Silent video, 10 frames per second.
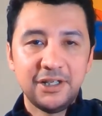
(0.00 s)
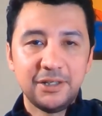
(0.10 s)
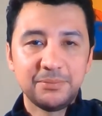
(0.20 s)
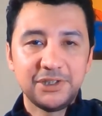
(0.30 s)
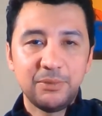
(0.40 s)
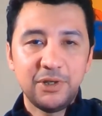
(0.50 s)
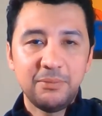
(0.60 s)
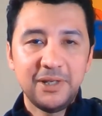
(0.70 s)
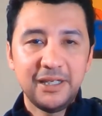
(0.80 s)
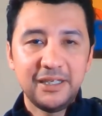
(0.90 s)
someone on
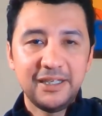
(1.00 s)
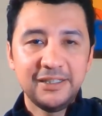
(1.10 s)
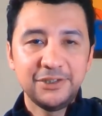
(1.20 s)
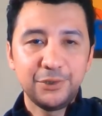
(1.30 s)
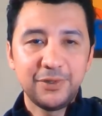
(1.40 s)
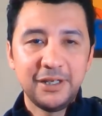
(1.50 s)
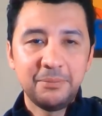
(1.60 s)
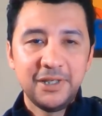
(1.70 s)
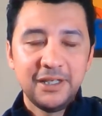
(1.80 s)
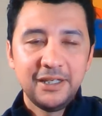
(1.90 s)
my
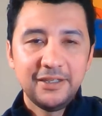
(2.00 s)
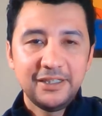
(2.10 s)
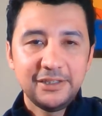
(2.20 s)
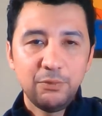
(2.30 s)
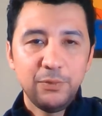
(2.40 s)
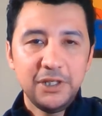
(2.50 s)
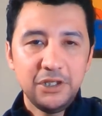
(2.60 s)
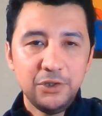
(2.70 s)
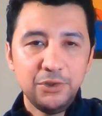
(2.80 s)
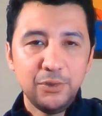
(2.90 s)
Instagram. They said, "What do
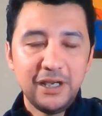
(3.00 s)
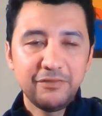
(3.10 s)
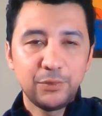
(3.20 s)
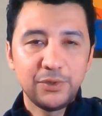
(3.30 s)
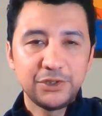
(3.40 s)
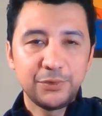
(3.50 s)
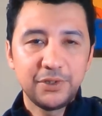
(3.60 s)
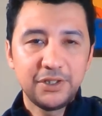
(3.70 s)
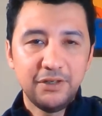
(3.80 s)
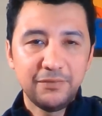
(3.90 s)
you do afterwards to
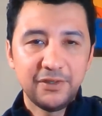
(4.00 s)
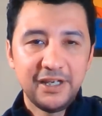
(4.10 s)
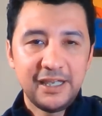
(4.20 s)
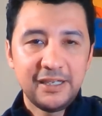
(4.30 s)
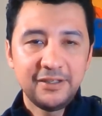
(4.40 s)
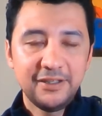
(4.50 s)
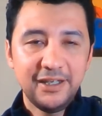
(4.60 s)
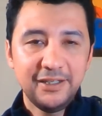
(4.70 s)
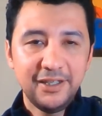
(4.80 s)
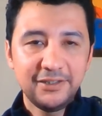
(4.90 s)
recover?" And
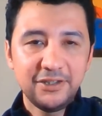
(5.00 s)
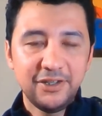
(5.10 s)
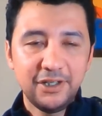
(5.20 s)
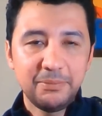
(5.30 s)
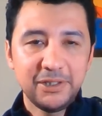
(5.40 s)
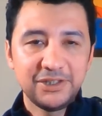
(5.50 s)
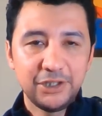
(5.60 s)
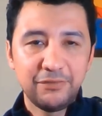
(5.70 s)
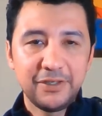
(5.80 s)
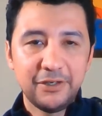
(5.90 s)
I'd like to talk about
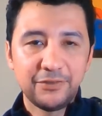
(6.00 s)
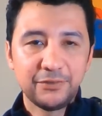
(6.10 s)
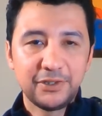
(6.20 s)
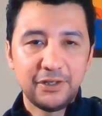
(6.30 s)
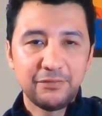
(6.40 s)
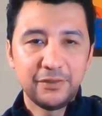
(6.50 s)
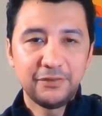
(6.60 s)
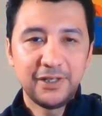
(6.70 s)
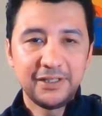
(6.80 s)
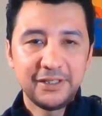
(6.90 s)
self-care and recovery
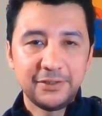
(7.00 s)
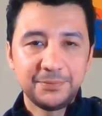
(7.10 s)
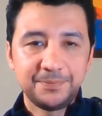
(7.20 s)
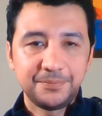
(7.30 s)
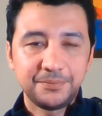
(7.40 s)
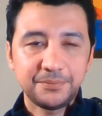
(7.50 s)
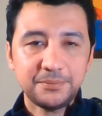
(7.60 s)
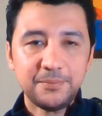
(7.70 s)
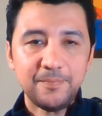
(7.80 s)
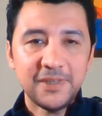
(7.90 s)
right now.
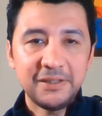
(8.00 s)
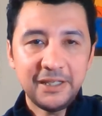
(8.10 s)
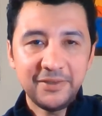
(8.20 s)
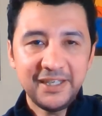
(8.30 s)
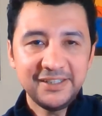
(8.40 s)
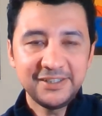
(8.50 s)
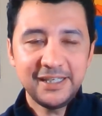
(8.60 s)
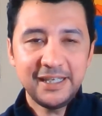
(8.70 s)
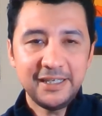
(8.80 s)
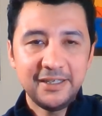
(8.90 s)
Now, they
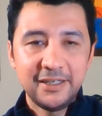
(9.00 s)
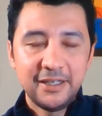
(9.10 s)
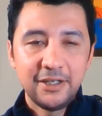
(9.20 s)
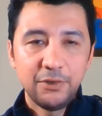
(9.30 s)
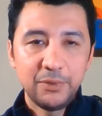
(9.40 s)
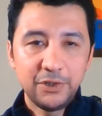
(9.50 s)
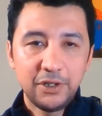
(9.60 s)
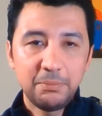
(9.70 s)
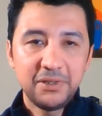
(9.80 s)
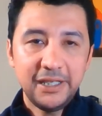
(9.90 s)
say when you're
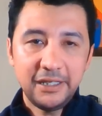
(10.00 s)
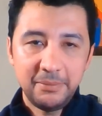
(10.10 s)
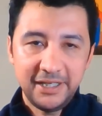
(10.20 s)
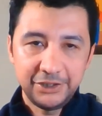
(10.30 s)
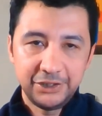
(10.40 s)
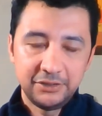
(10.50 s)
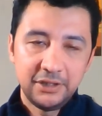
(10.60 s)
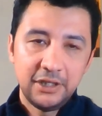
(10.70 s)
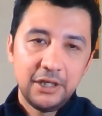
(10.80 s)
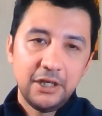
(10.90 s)
on a plane, imagine
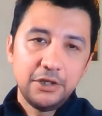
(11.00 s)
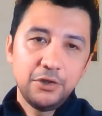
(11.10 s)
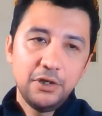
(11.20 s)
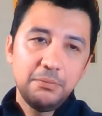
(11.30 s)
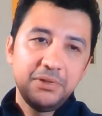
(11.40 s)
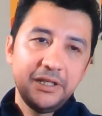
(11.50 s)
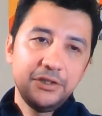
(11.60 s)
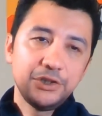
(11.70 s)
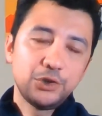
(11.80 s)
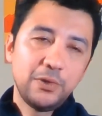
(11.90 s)
you're on a plane,
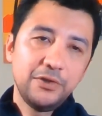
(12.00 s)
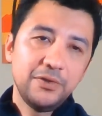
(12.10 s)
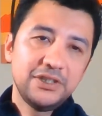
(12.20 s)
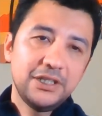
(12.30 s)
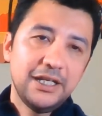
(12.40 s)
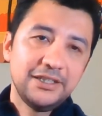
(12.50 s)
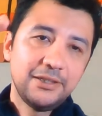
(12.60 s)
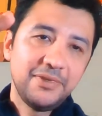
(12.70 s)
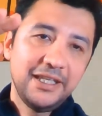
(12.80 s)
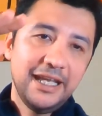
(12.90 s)
you're soaring through the sky,
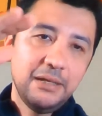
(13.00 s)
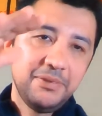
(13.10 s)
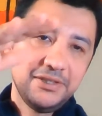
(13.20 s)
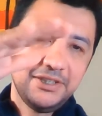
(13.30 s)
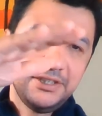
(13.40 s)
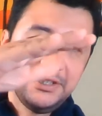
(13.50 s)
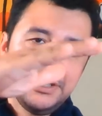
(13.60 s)
something happens,